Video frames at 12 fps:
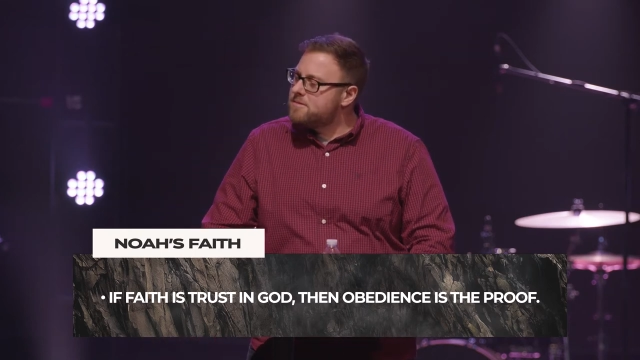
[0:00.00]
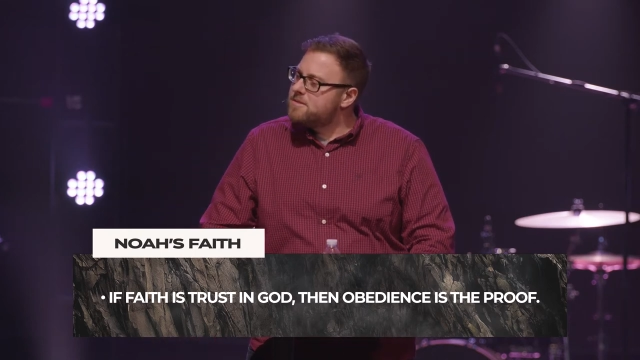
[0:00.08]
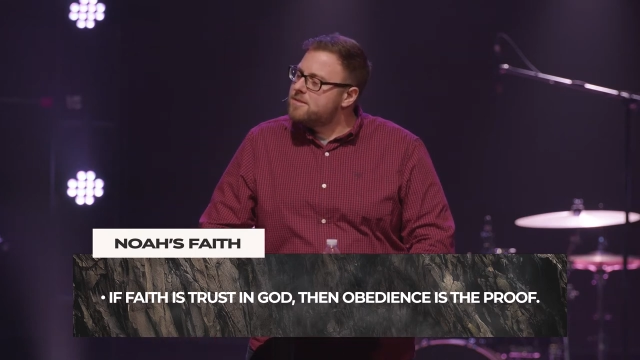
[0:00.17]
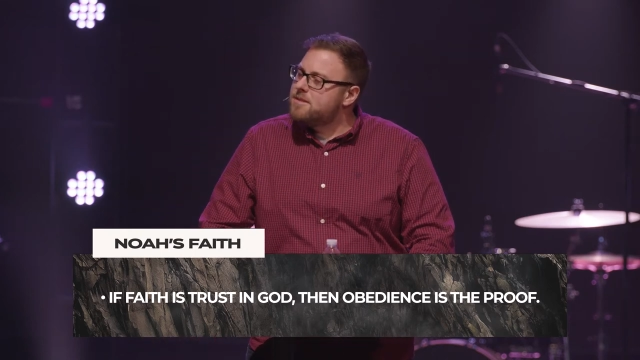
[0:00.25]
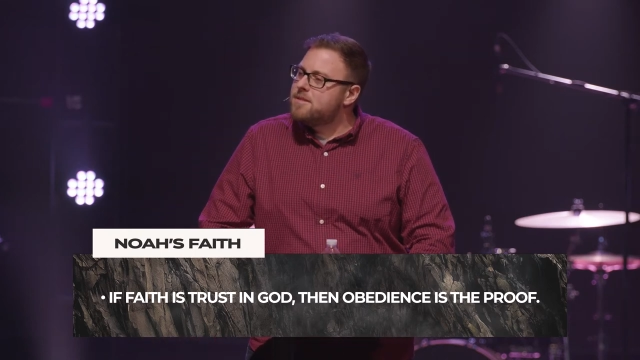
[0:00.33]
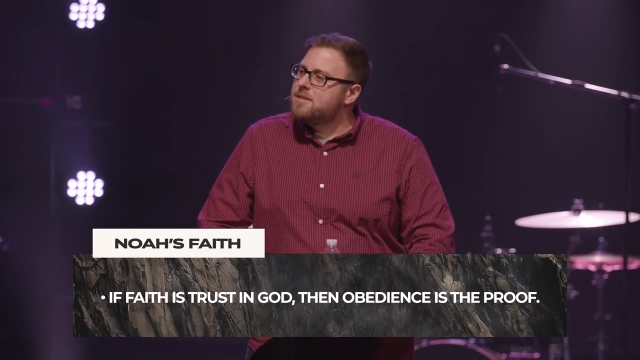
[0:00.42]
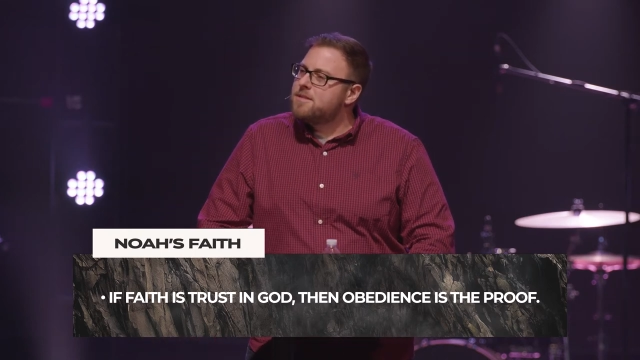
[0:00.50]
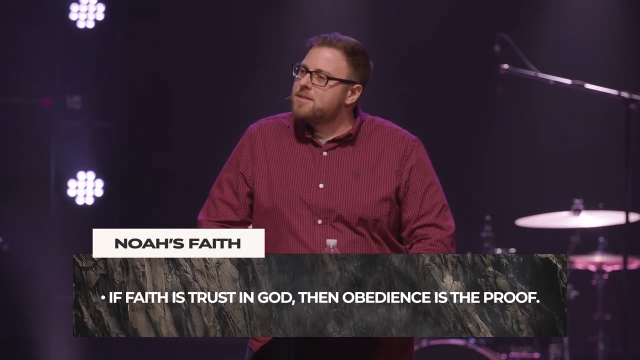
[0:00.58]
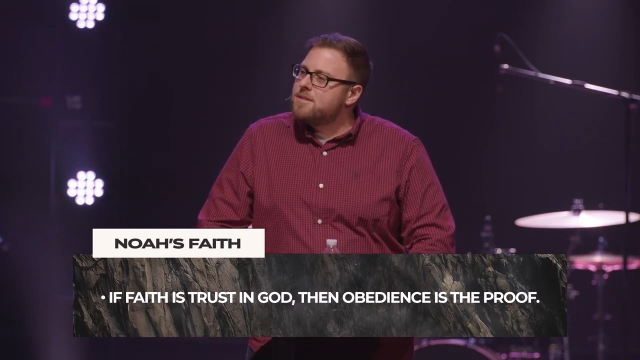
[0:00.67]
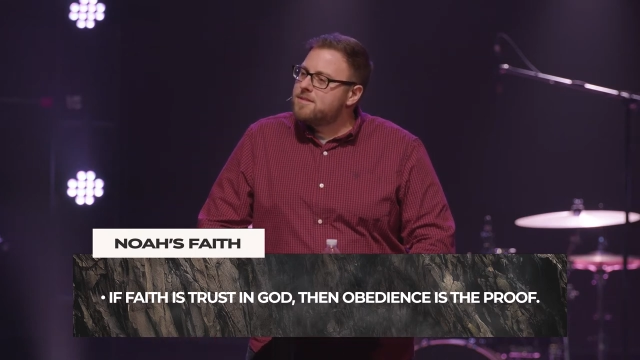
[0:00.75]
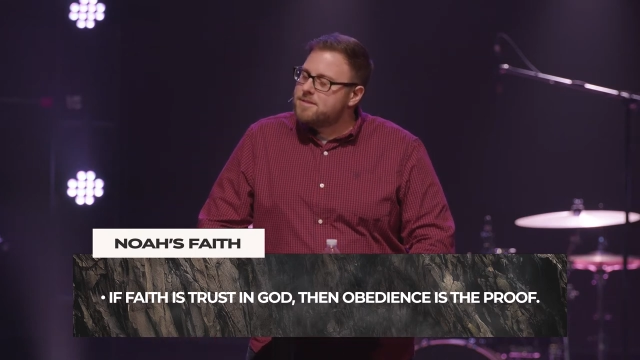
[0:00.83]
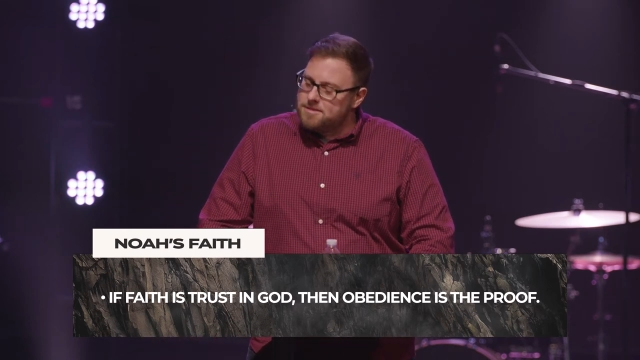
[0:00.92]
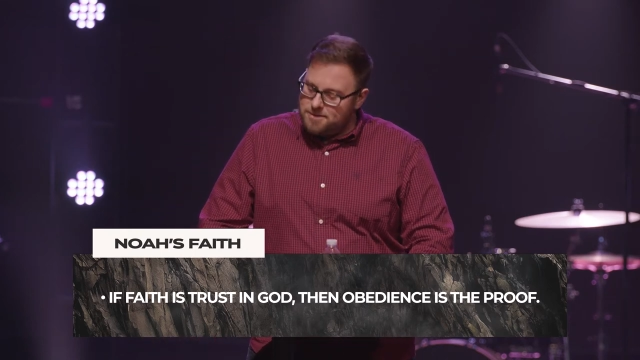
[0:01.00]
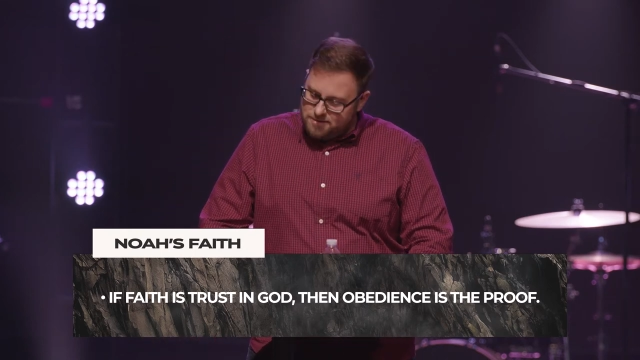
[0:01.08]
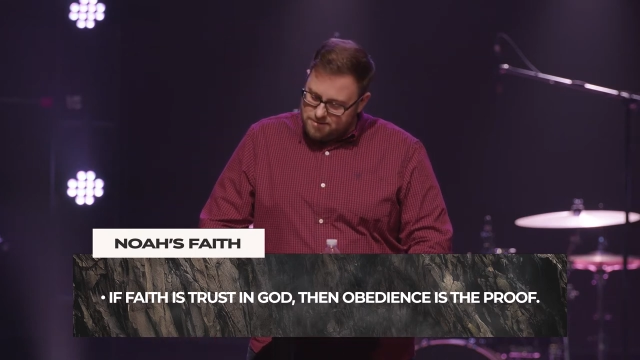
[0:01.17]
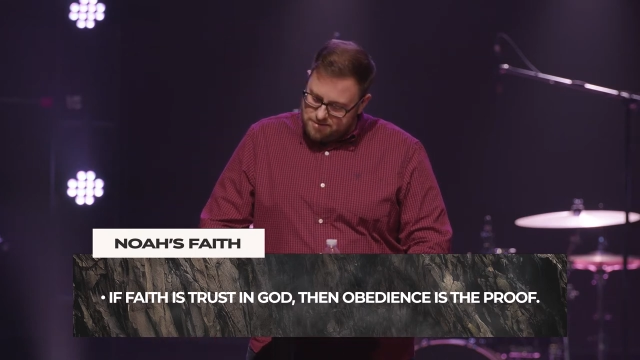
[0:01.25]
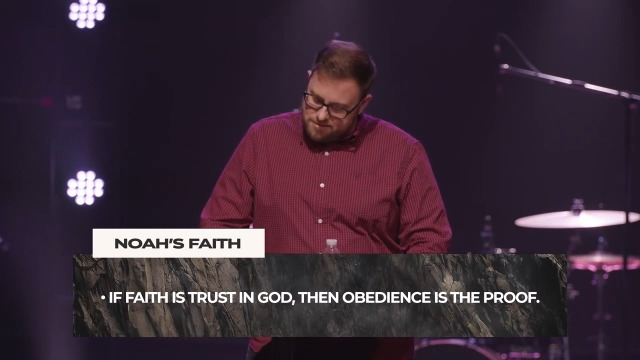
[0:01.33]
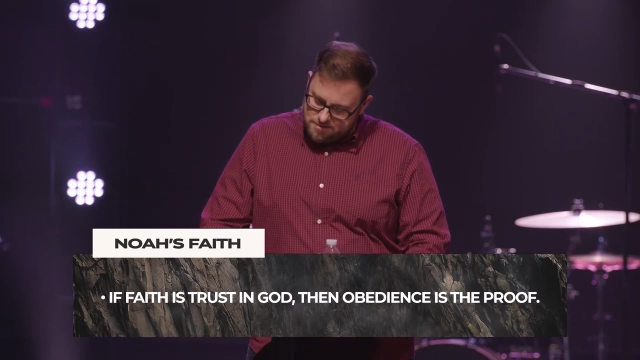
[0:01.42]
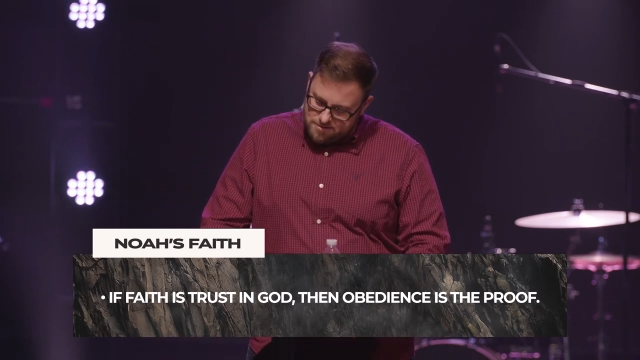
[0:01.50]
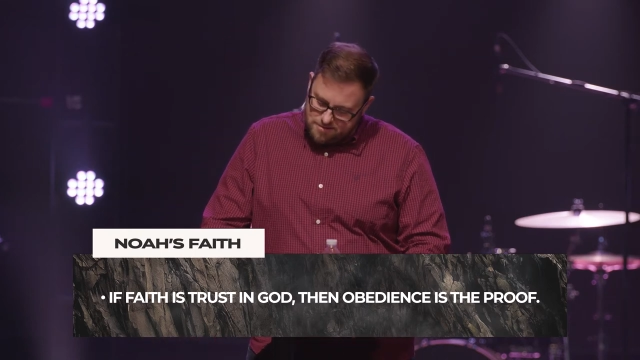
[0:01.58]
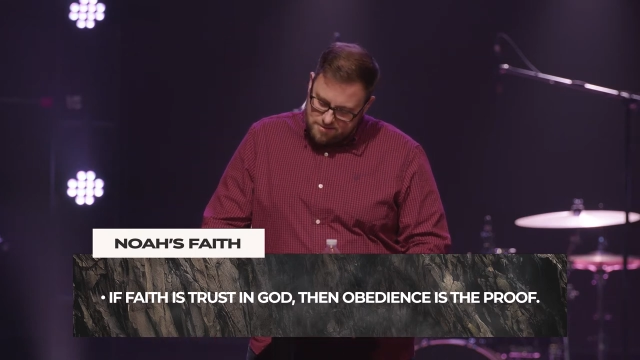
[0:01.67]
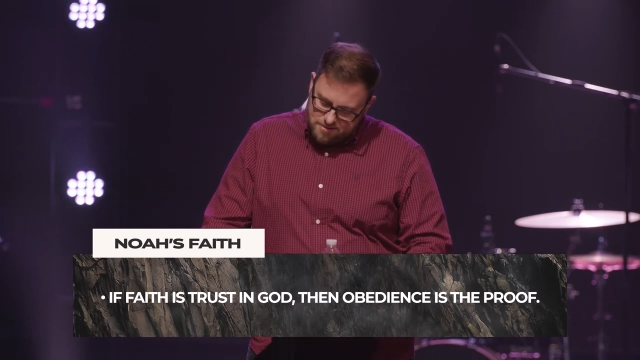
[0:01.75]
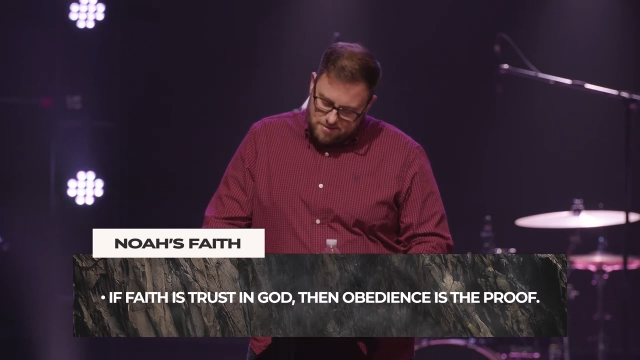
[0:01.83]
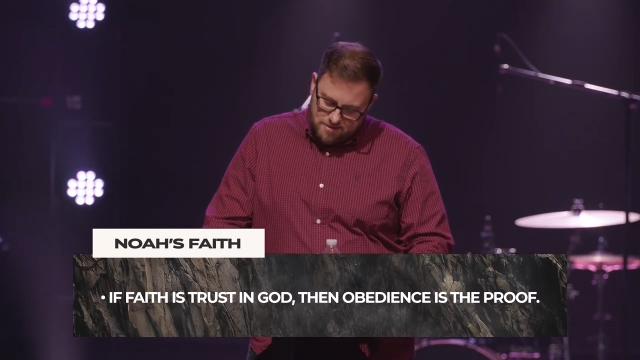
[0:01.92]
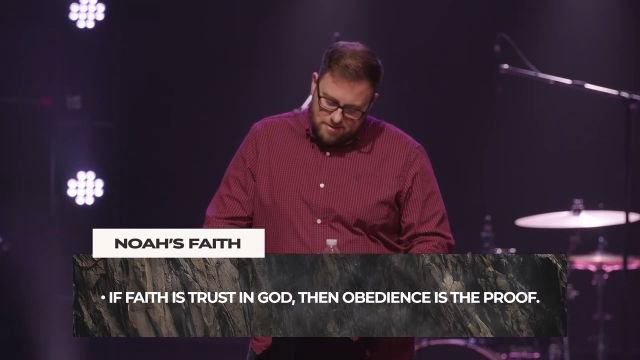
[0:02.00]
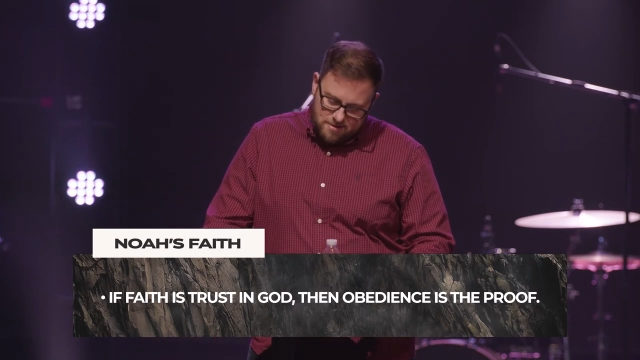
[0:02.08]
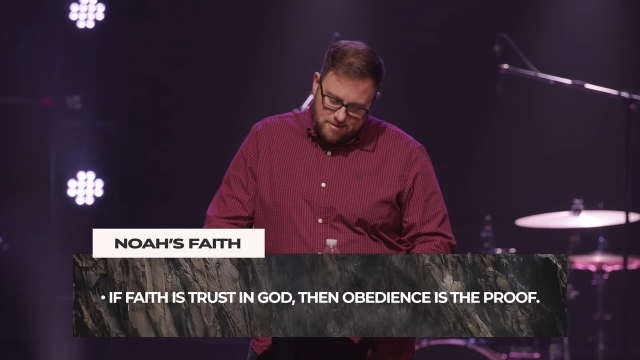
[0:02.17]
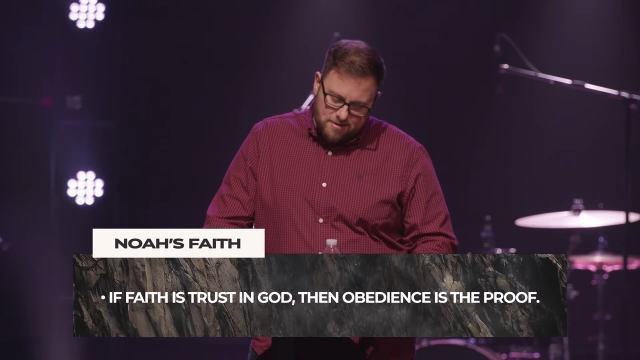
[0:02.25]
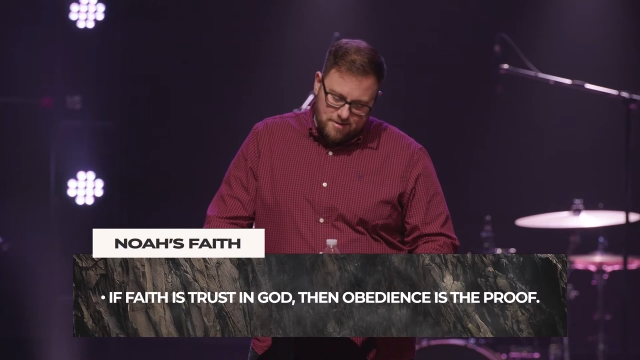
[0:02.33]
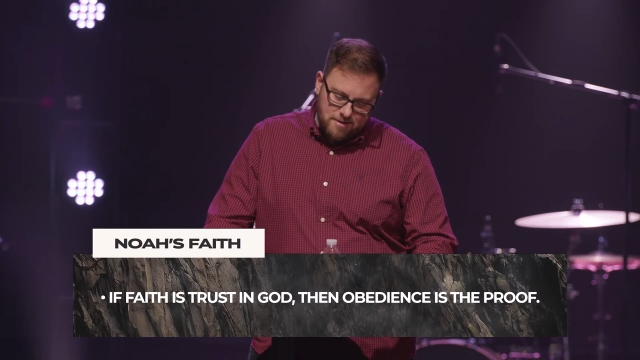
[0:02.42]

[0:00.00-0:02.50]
(silence)